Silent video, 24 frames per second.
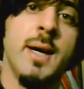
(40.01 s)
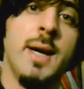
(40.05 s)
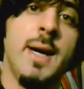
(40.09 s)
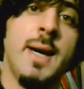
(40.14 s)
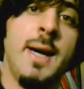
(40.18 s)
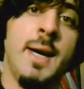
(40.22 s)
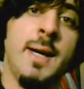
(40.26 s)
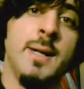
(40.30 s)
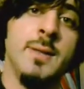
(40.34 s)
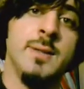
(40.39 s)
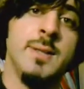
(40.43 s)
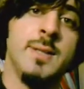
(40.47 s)

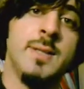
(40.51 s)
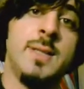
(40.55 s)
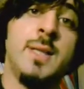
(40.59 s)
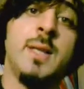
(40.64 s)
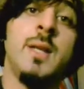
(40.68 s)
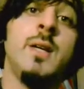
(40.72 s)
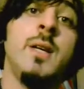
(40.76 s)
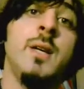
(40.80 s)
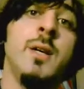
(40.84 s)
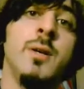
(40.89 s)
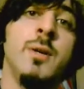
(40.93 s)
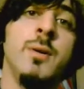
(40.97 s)
and
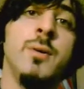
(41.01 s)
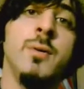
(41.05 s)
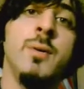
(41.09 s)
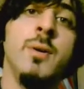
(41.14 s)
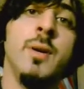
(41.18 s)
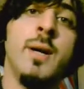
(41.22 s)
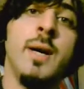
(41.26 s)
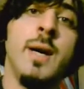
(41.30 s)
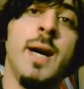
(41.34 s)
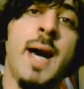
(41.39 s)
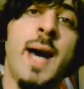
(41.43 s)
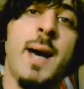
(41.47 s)
sing you
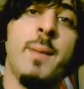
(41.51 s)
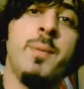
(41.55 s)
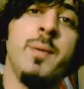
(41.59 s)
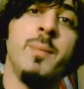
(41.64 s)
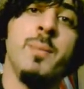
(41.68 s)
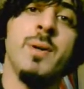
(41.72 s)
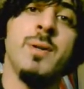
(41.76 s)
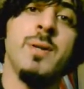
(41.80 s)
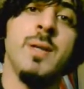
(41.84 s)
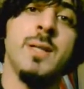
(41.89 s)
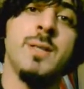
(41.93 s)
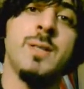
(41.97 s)
a happy
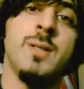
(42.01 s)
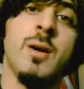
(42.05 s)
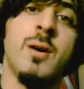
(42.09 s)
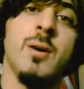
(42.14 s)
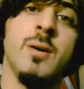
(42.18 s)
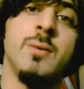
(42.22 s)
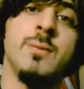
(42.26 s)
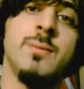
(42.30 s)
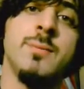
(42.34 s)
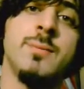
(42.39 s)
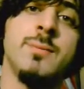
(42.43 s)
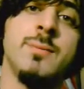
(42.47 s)
birthday song.